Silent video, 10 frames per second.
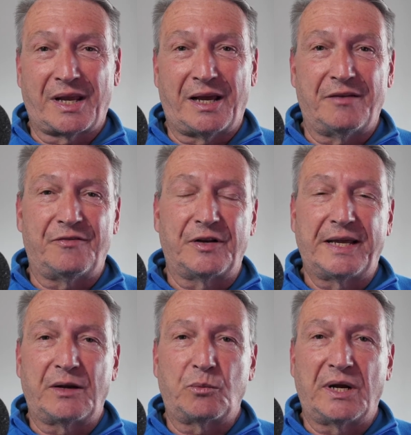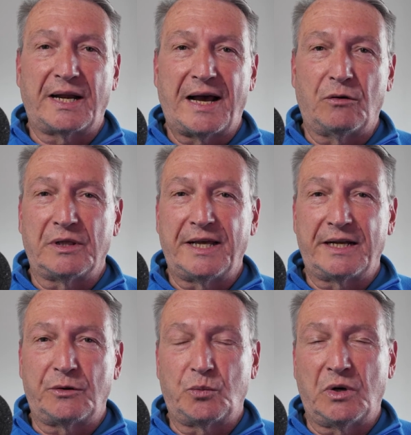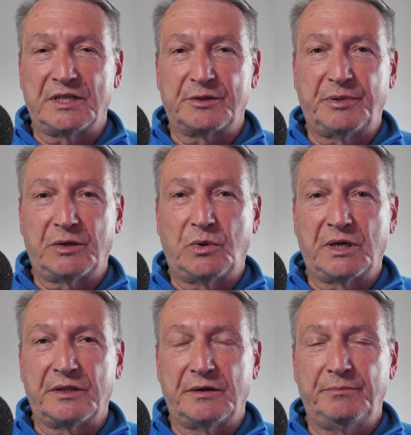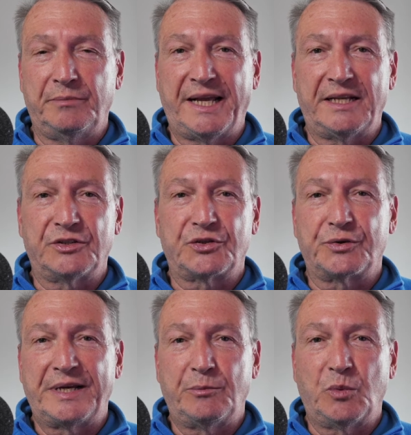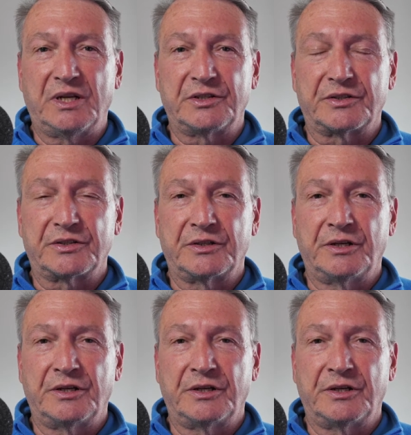I forget what outlet it was, but one of the mainstream ones.